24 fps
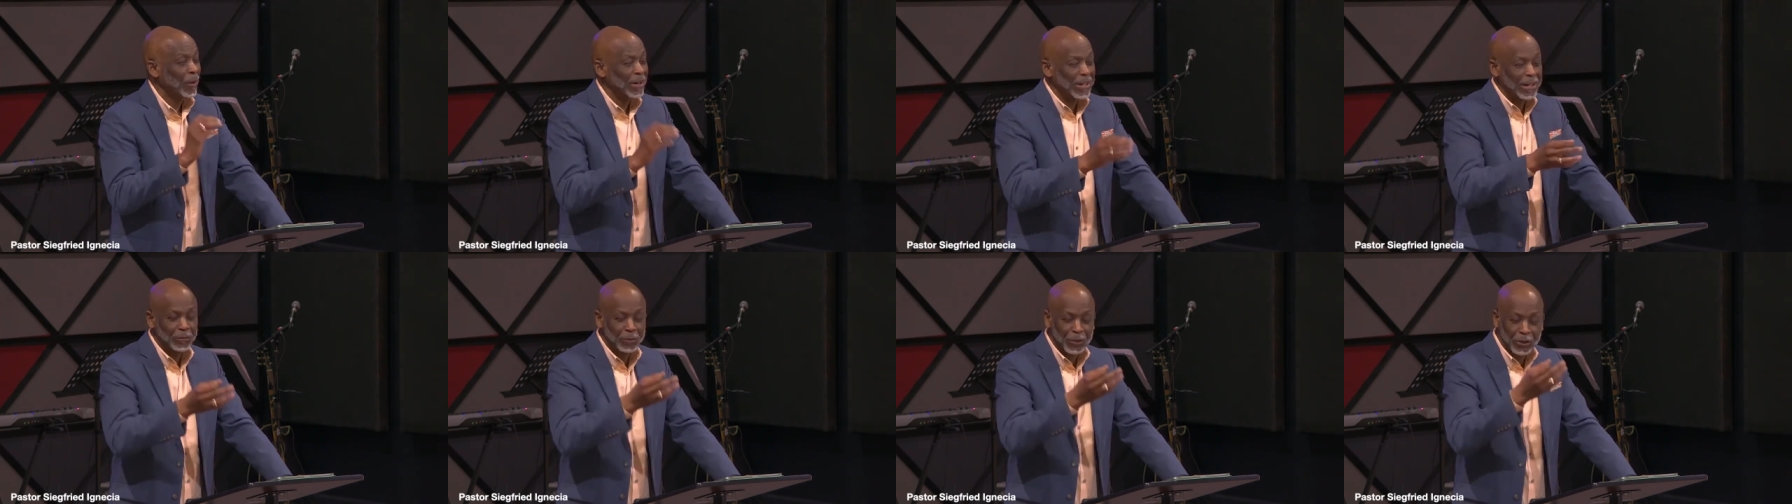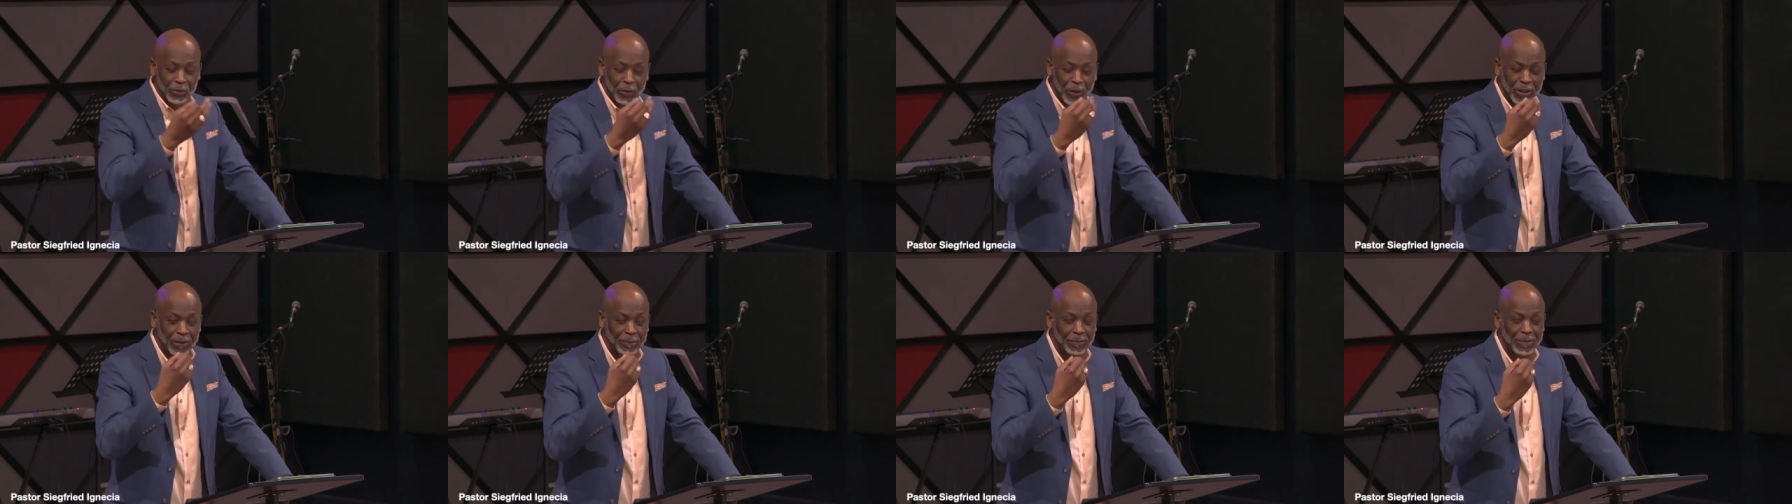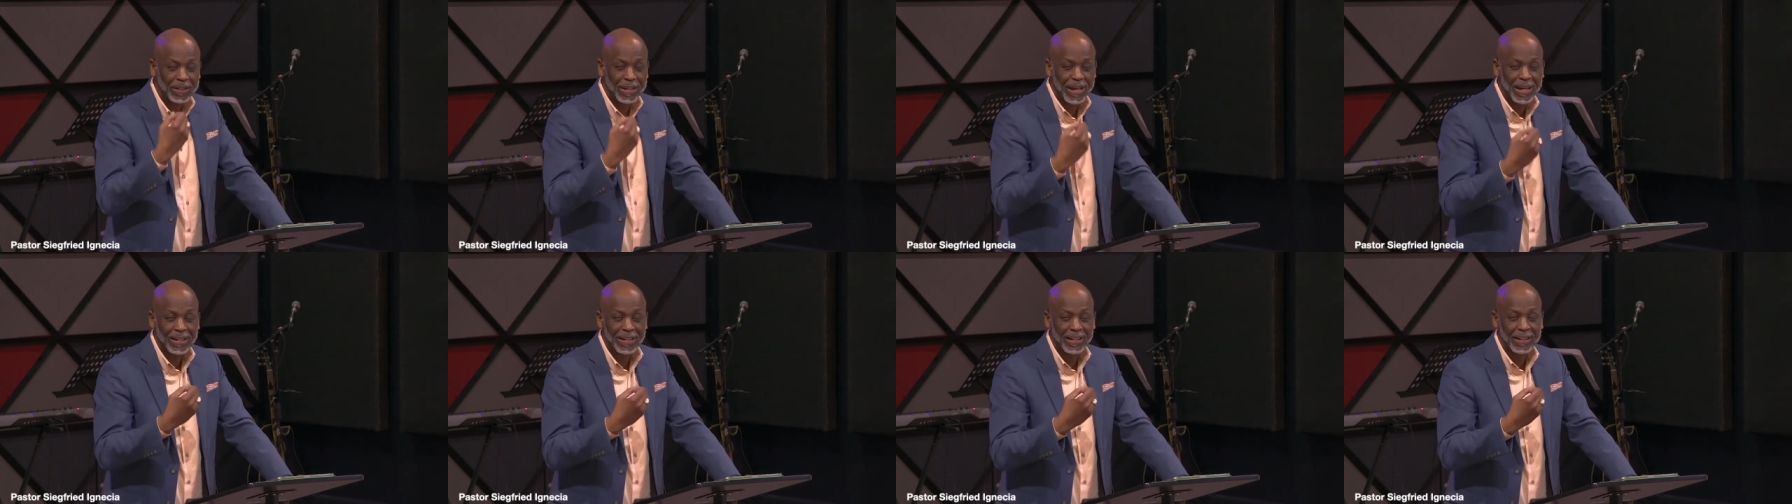What did we do at the
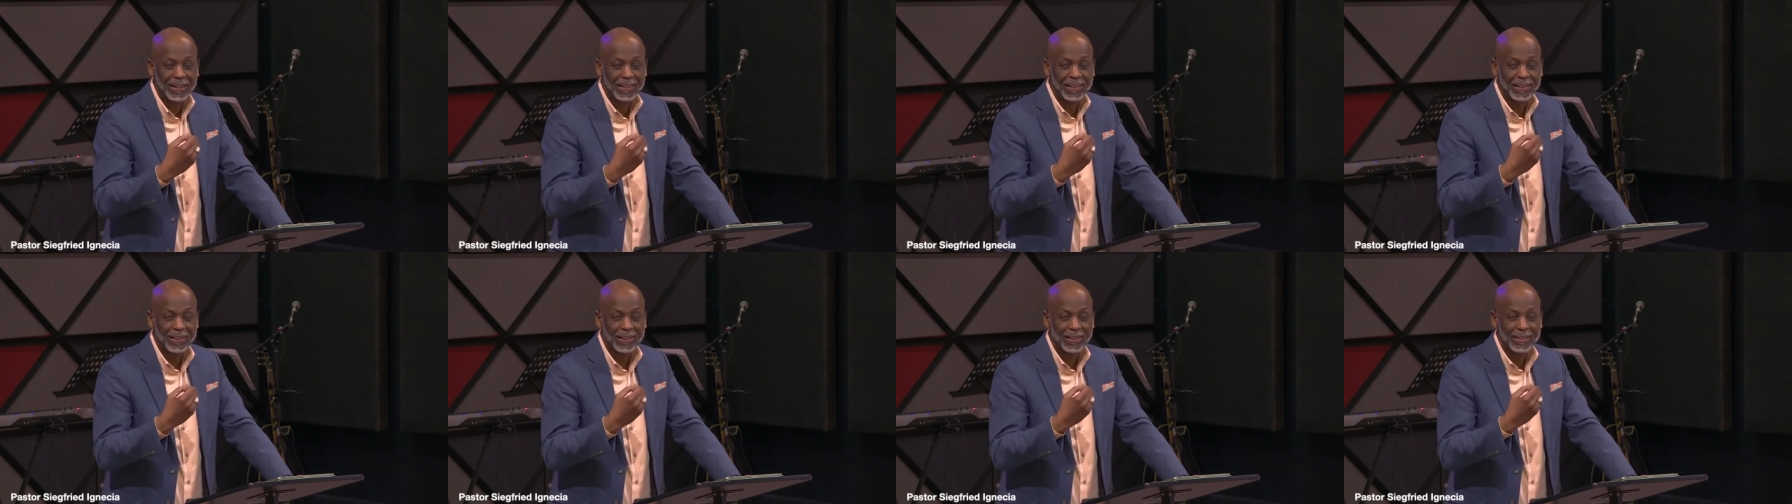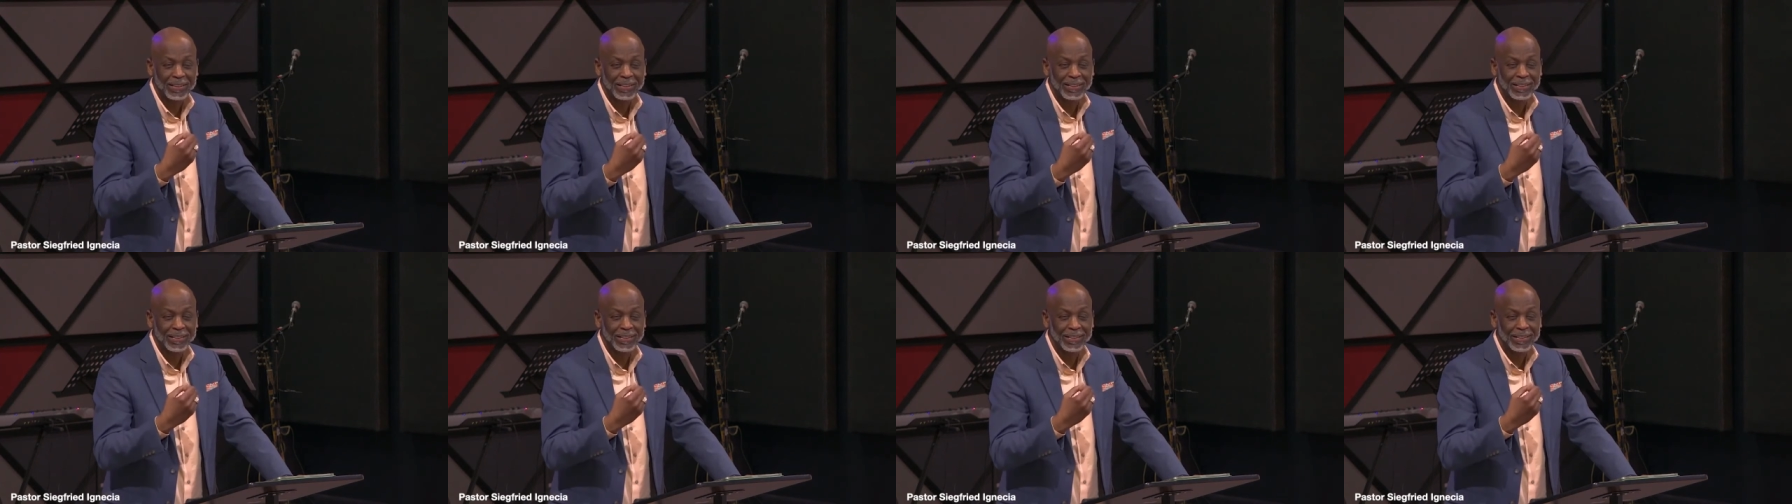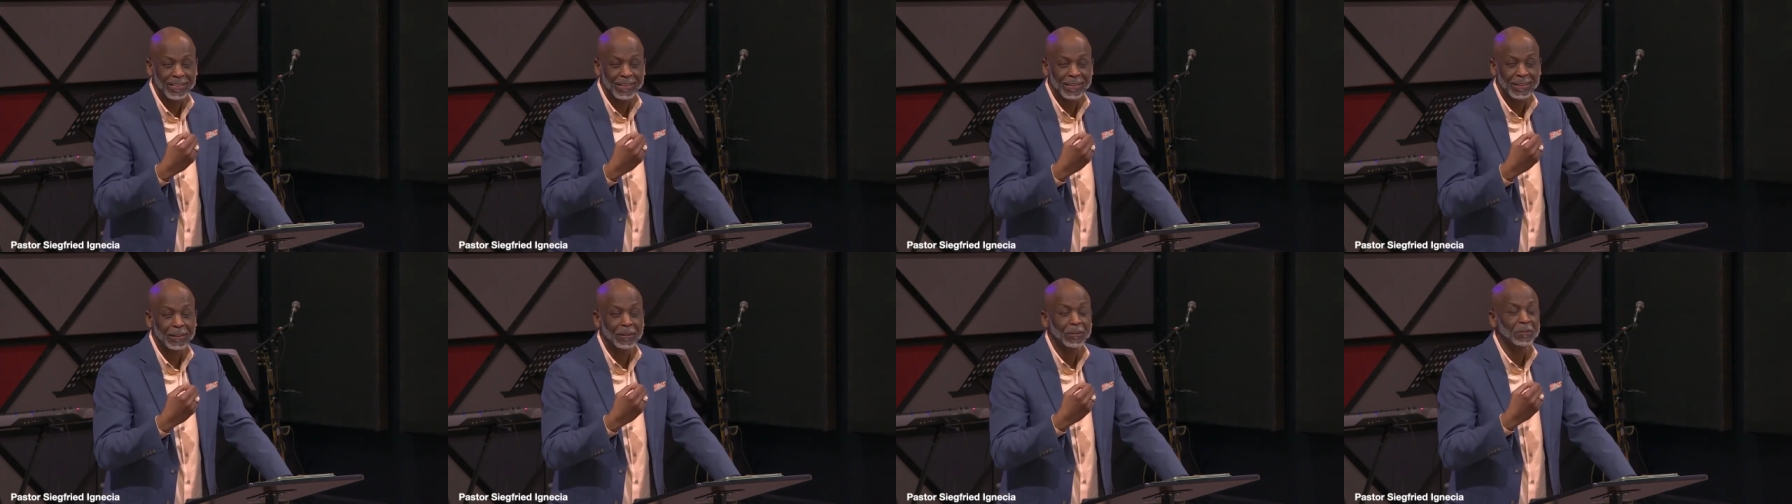beginning?
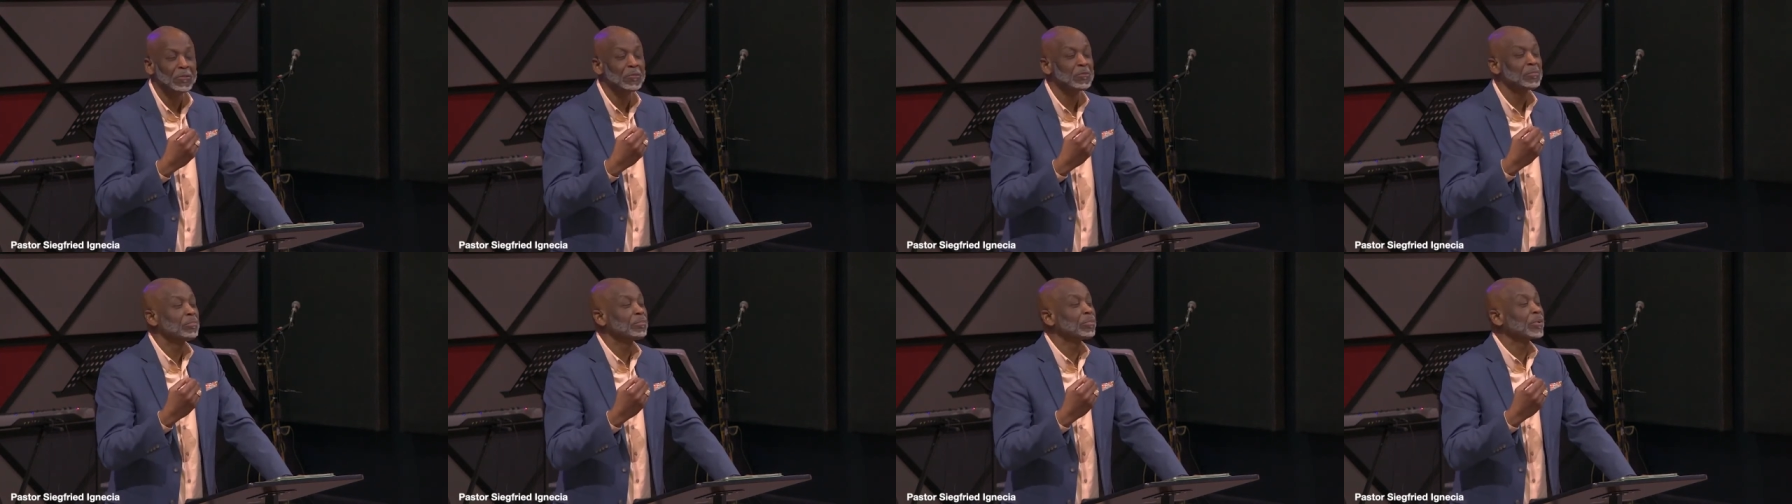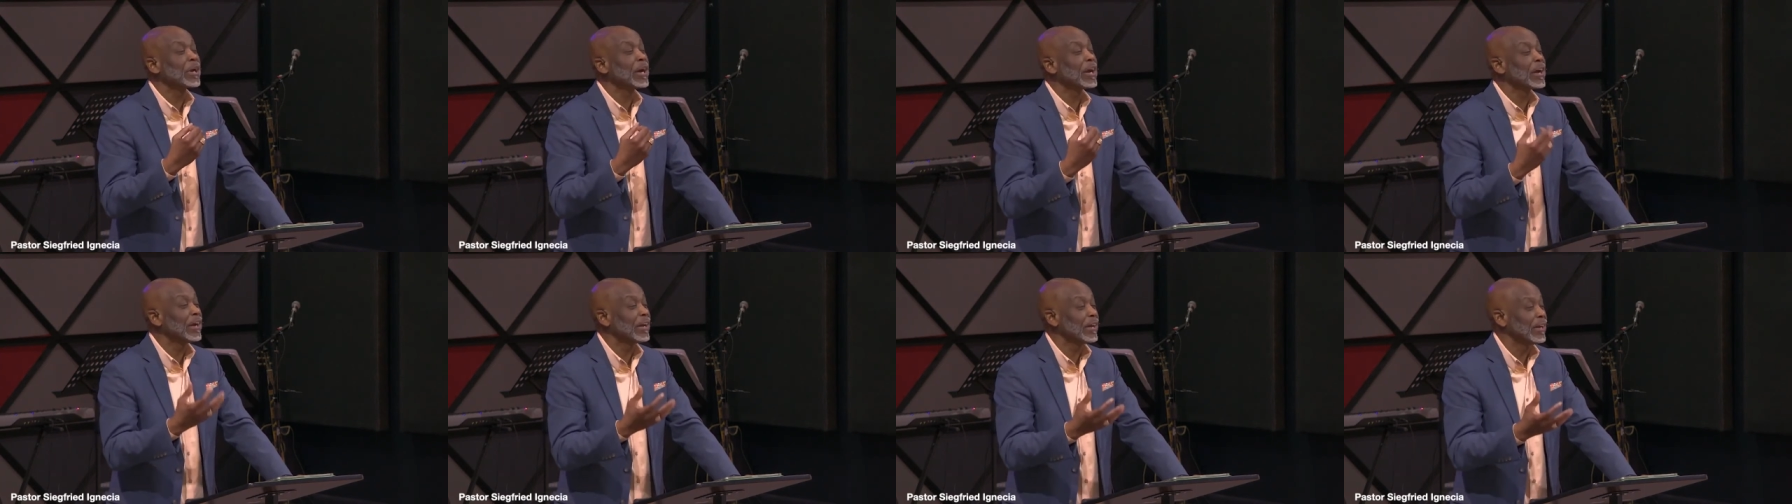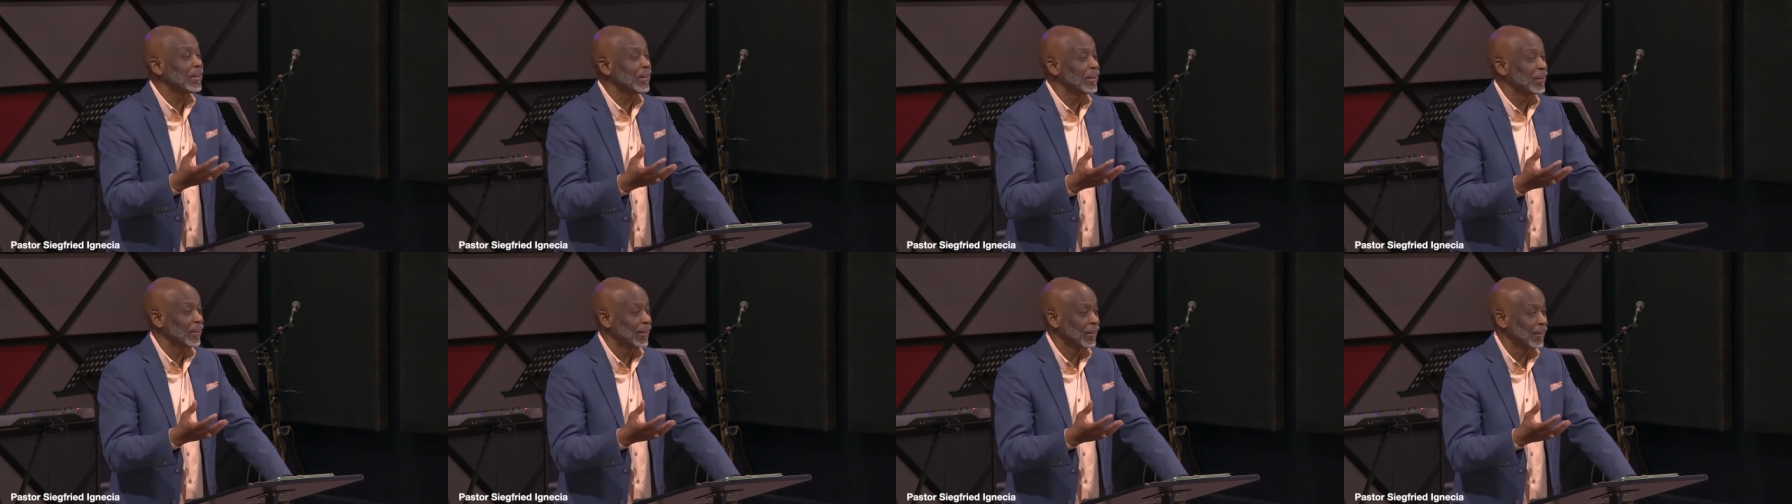
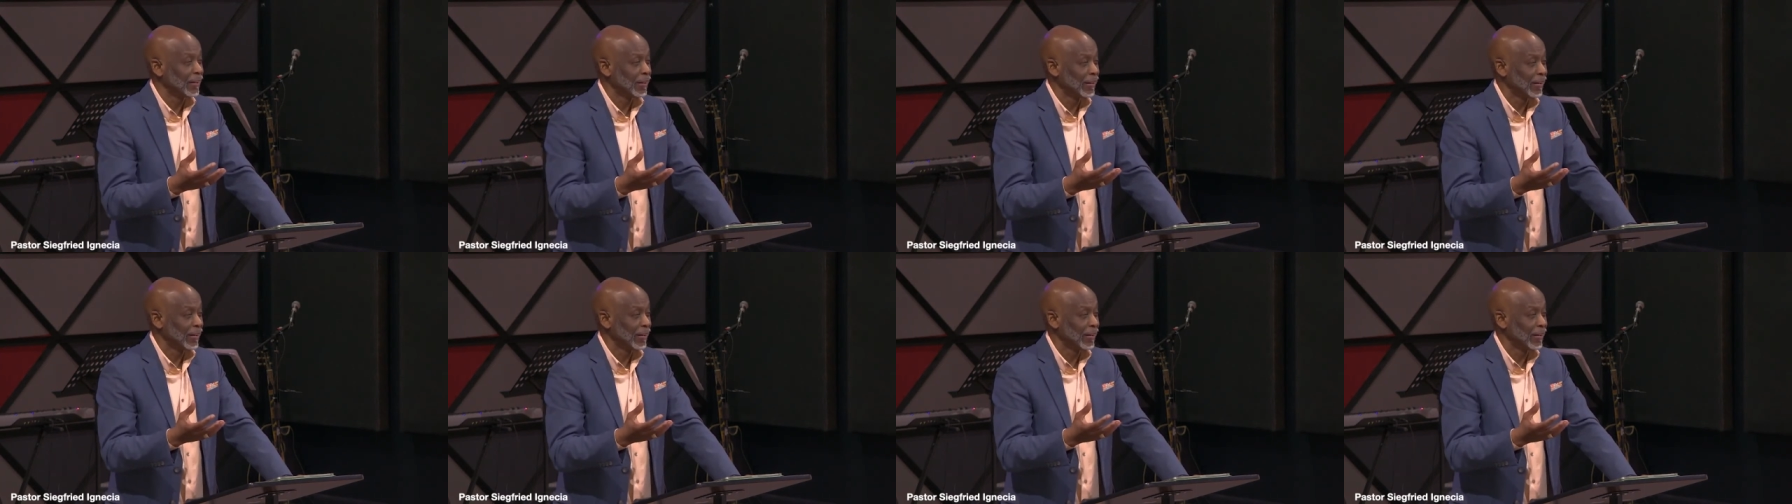Pray.